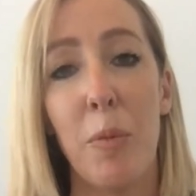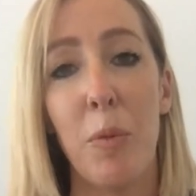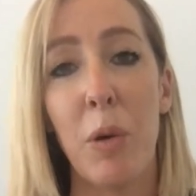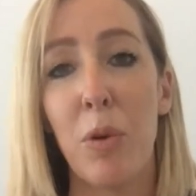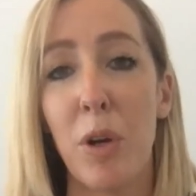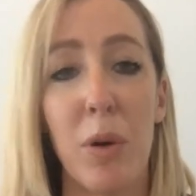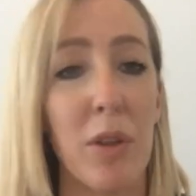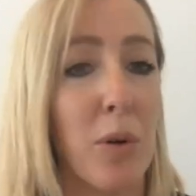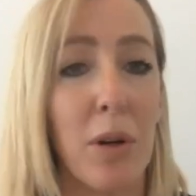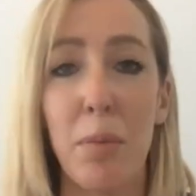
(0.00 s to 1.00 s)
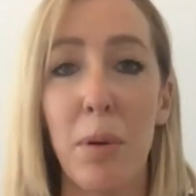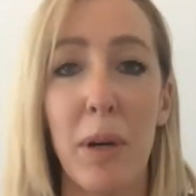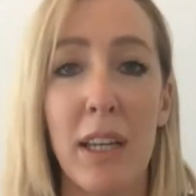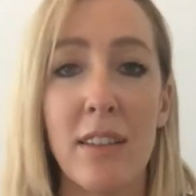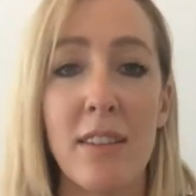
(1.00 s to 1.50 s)
We work with all
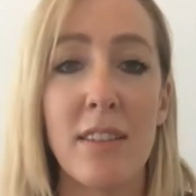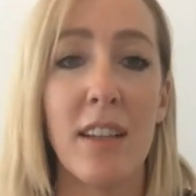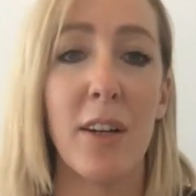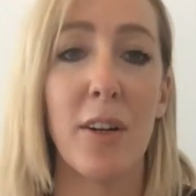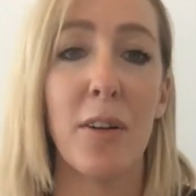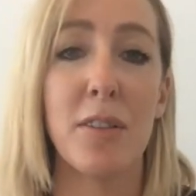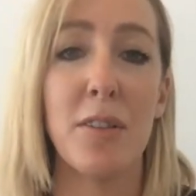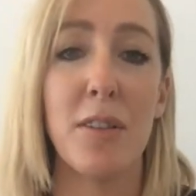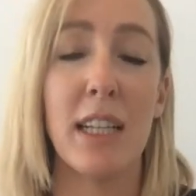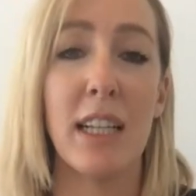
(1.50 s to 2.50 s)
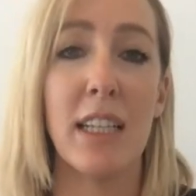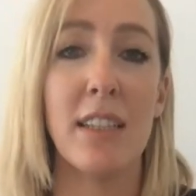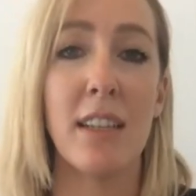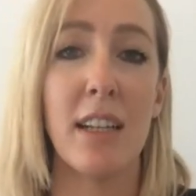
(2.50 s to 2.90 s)
employers across New Zealand